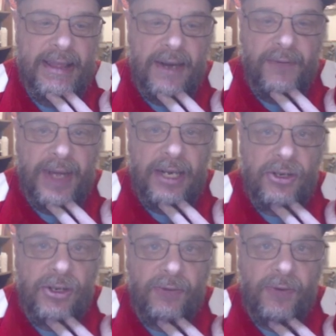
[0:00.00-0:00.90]
The
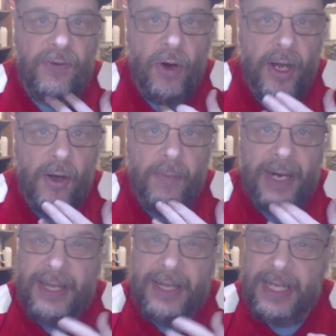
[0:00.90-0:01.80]
Defenders are 4-0, but
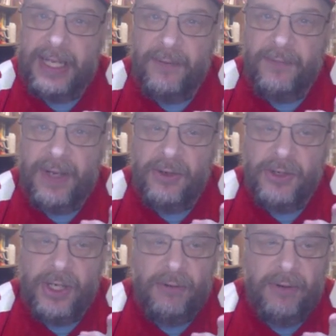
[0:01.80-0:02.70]
I think the
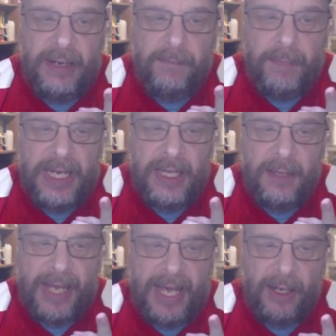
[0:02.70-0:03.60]
Defenders already beat
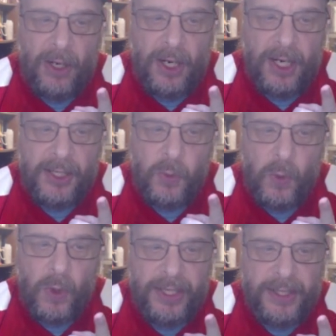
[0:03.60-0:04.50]
the Battlehawks
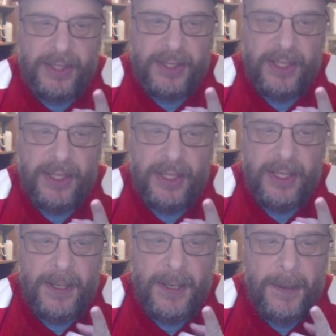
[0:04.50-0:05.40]
once.
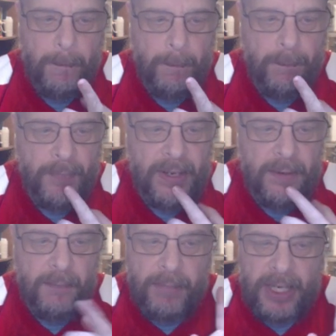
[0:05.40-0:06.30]

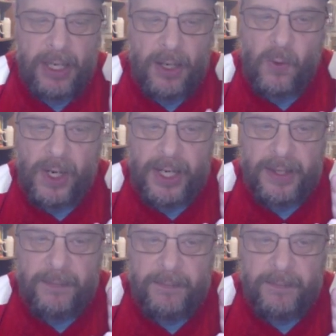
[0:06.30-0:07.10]
But you know what?